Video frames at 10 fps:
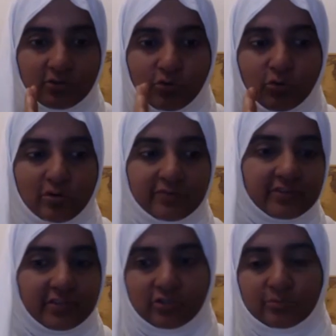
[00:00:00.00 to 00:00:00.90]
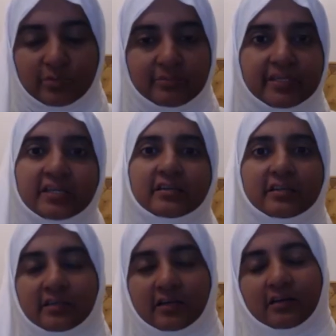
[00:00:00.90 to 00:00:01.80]
the core of the human
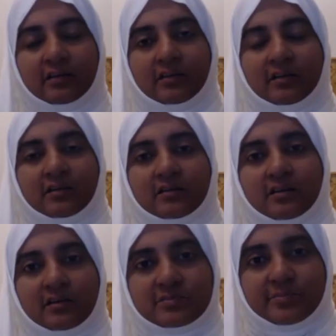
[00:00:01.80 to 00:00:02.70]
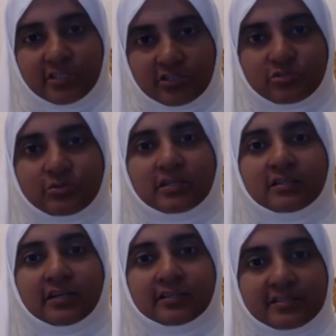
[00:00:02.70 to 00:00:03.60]
being in our uh,
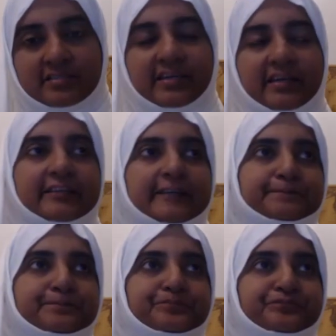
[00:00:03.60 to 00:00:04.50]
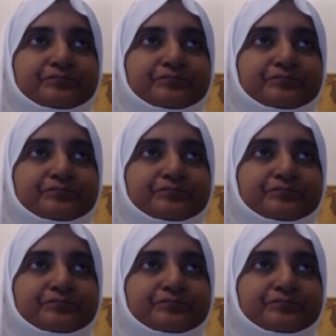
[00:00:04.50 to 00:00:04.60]
spiritual understanding